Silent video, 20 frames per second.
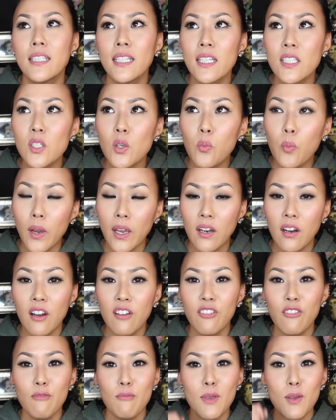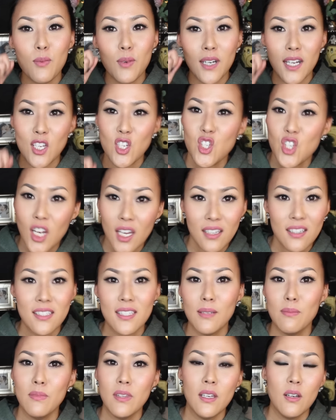it takes a weight off of me when I check
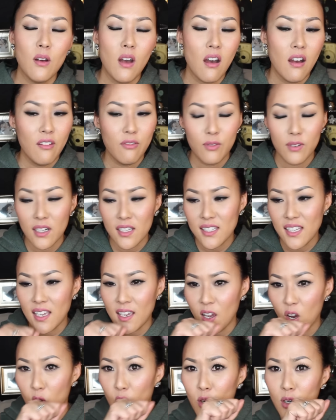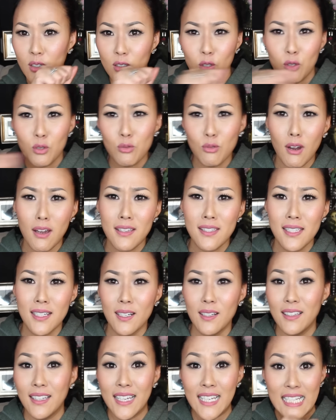something off when I say or cross it
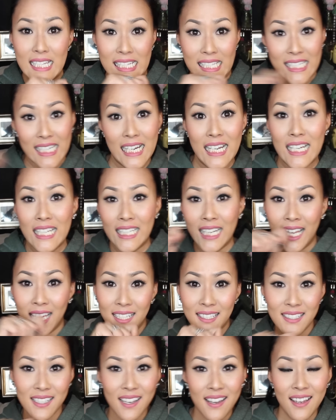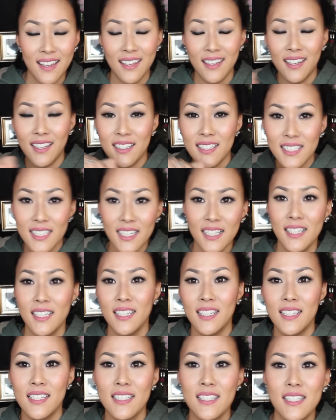out like done done
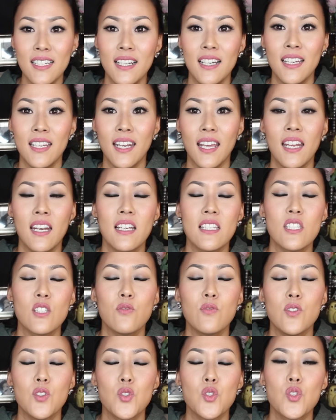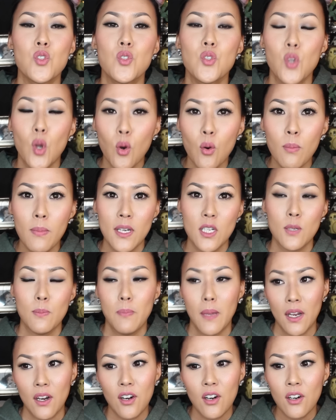done done and I just feel so
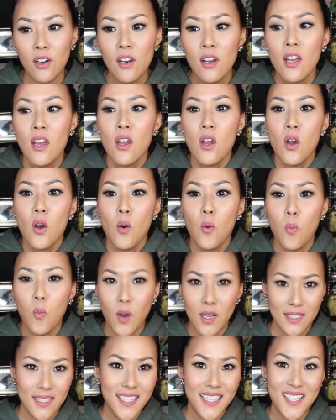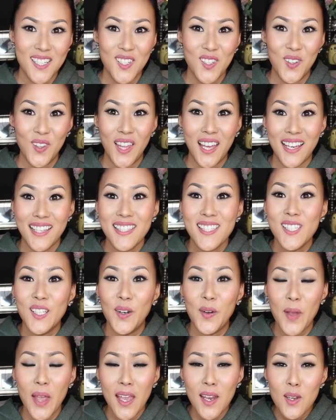much better once I do that.
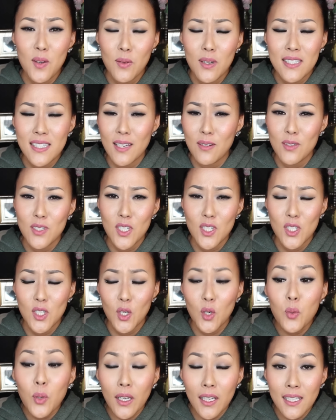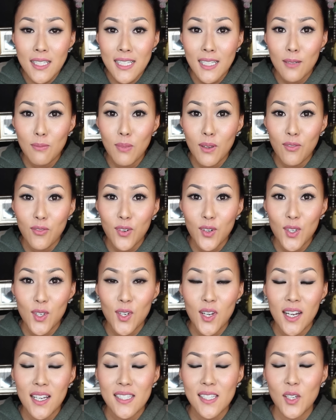So anyways, that was just a quick tidbit for
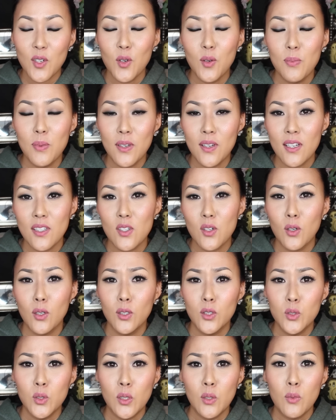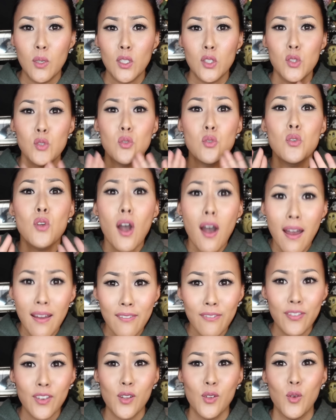you guys. I hope you guys are all doing well. Do
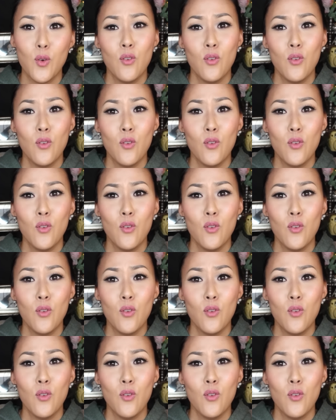not feel